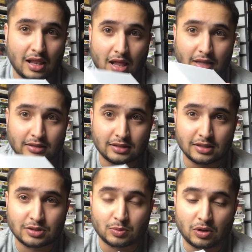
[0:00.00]
like
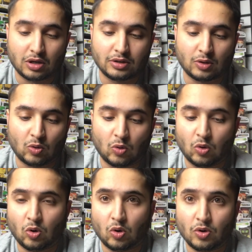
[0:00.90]
this one,
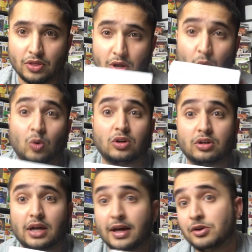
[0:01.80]
or they're all
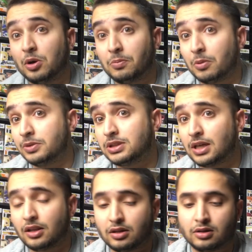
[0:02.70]
gonna end up coming
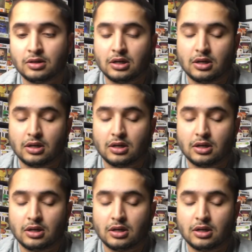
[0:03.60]
together,